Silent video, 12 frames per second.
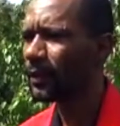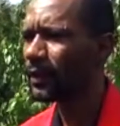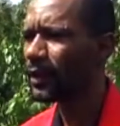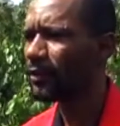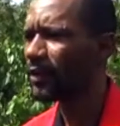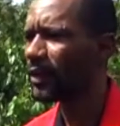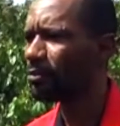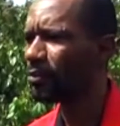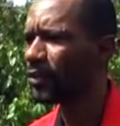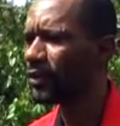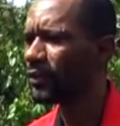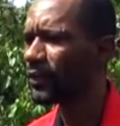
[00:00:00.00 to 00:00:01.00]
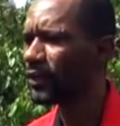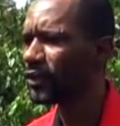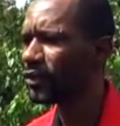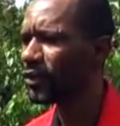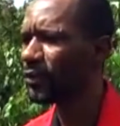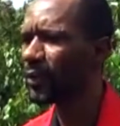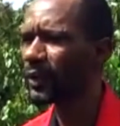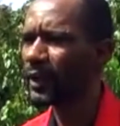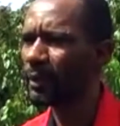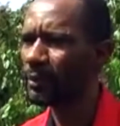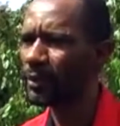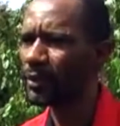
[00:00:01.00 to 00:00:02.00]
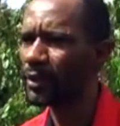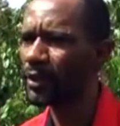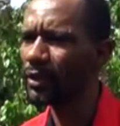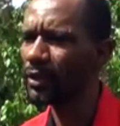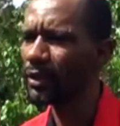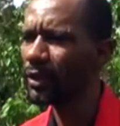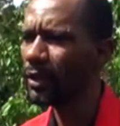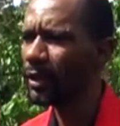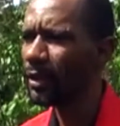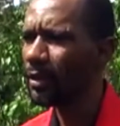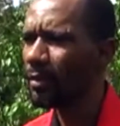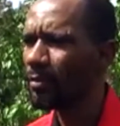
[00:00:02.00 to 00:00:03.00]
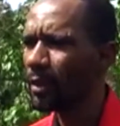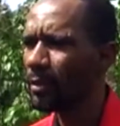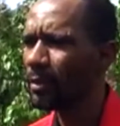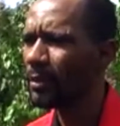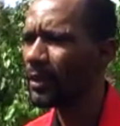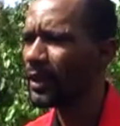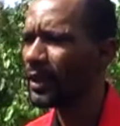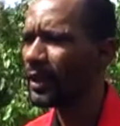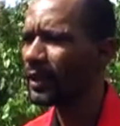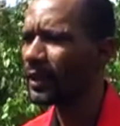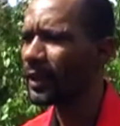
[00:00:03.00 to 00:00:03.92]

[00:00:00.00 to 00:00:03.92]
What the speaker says: giving a brief history of what happened there, probably a